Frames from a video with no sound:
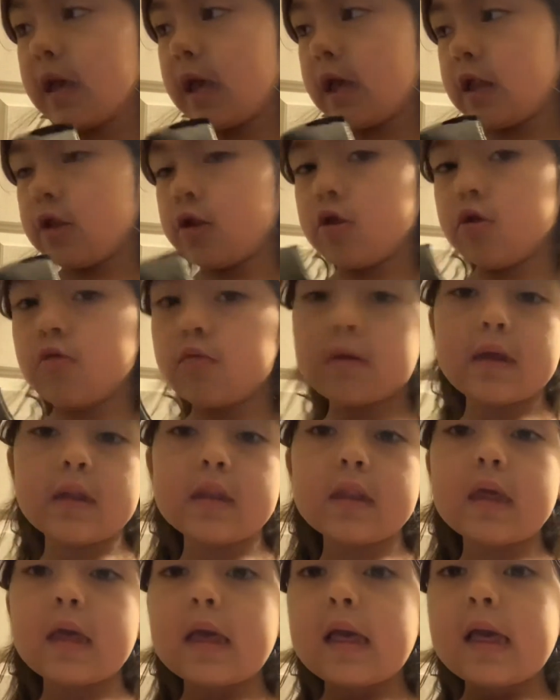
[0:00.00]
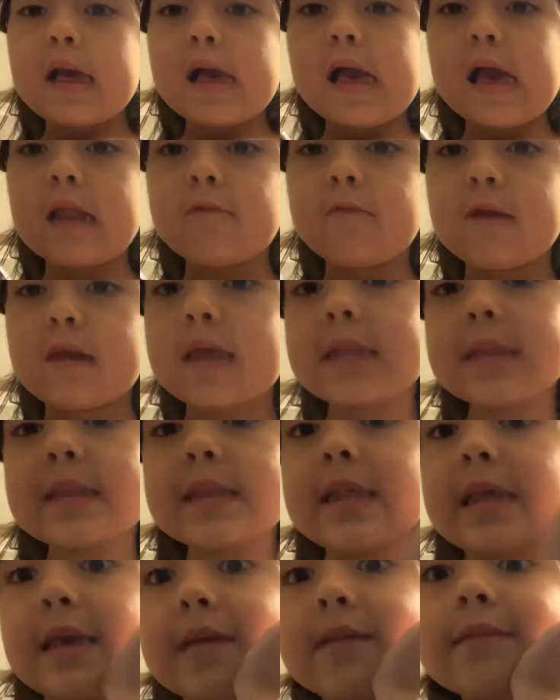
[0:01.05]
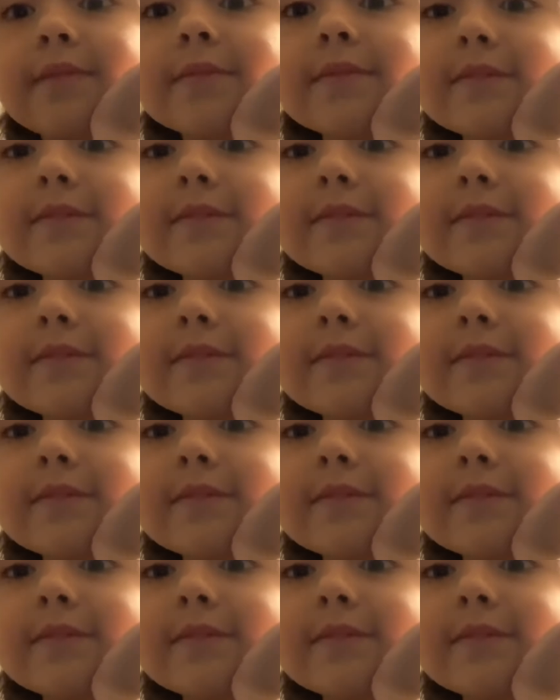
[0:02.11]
and you can, and we can see.